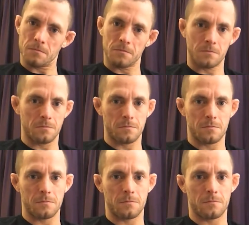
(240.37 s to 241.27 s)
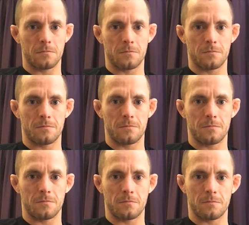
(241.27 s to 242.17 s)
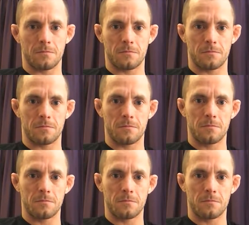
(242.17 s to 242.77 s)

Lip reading: [no speech]